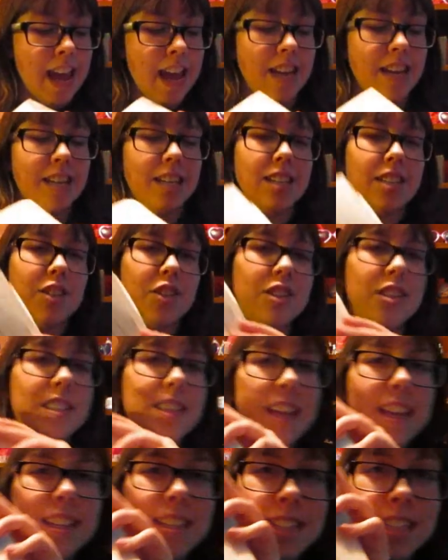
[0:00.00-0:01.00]
And it just
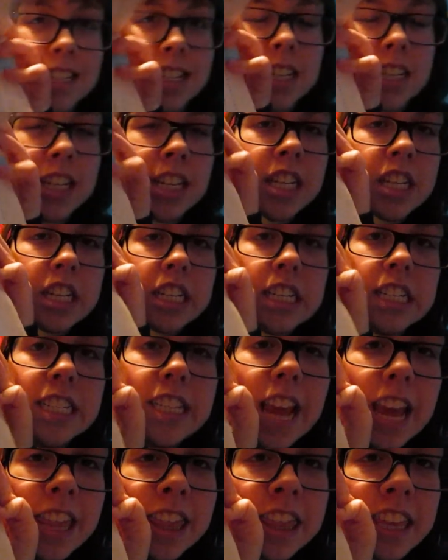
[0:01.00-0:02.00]
says
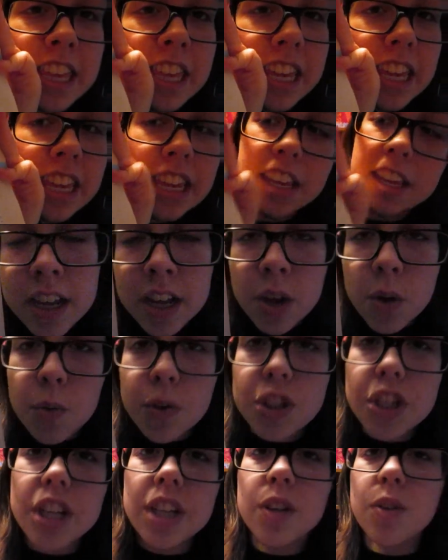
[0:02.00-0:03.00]
Death-E,
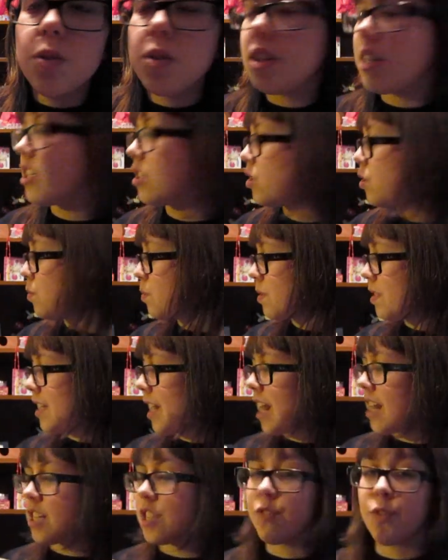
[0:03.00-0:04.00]
which I can only assume
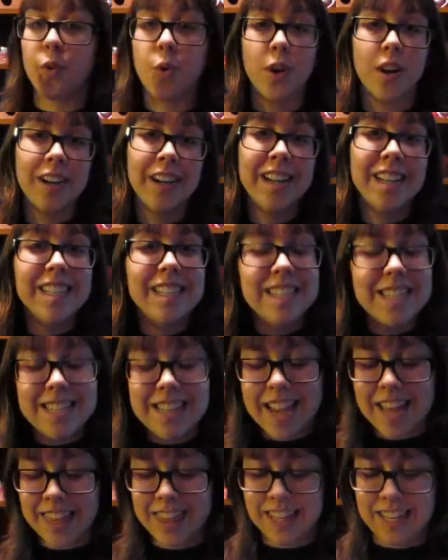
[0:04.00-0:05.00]
stands for
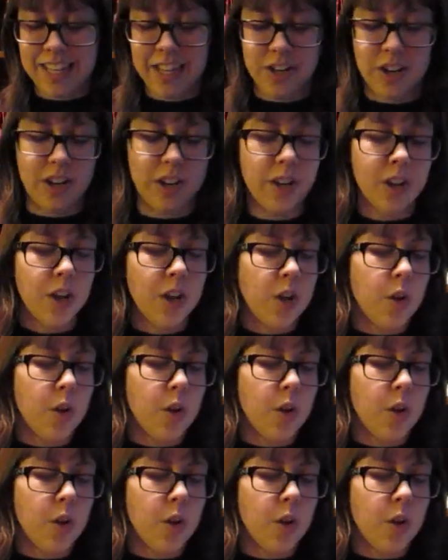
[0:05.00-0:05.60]
Death Eater,